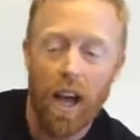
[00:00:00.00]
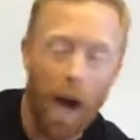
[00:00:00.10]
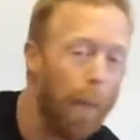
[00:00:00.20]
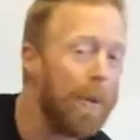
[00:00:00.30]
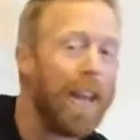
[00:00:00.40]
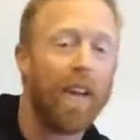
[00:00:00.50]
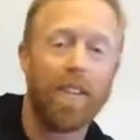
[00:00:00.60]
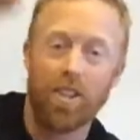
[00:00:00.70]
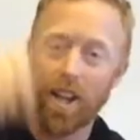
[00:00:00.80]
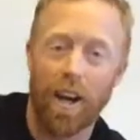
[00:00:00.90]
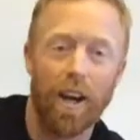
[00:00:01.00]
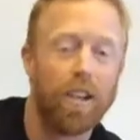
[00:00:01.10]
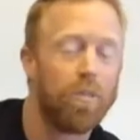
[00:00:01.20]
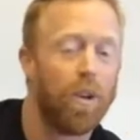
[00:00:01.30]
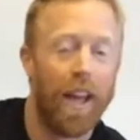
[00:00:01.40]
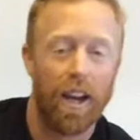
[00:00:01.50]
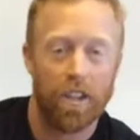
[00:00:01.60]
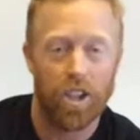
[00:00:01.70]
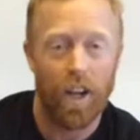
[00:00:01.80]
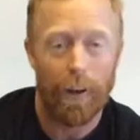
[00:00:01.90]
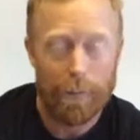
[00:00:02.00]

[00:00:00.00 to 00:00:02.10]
up and down the stairs without a jug.